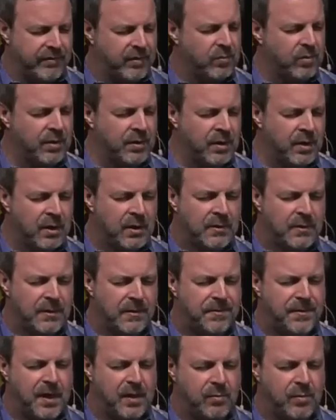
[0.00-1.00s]
everyone,
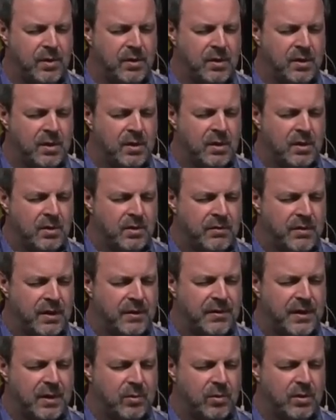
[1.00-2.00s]
that they would
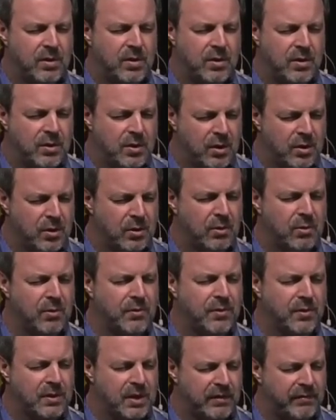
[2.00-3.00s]
that they would
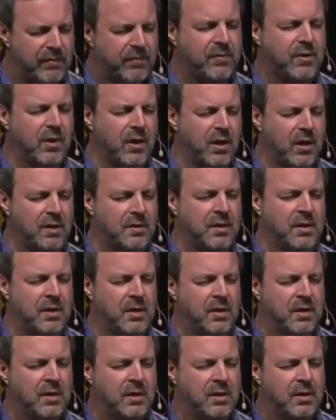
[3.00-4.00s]
know the love of God
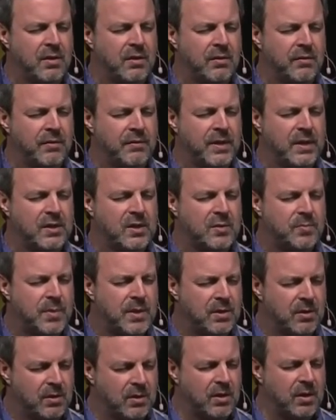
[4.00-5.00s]
that is
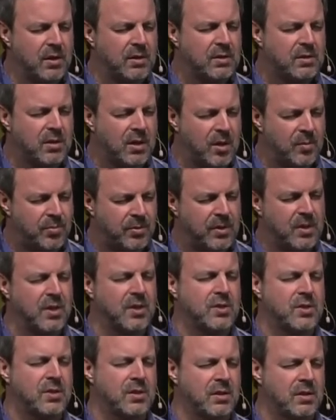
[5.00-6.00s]
beyond
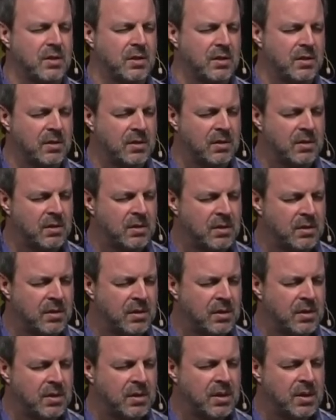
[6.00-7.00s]
comprehension
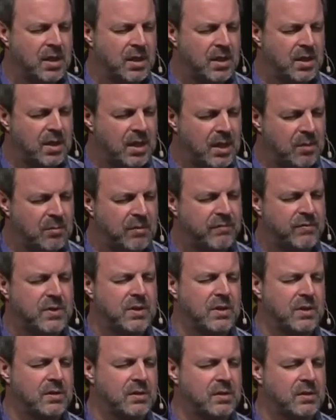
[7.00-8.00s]
in the name of
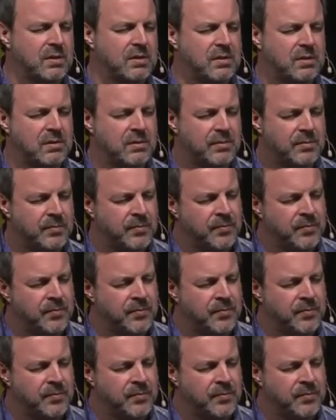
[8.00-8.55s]
Jesus.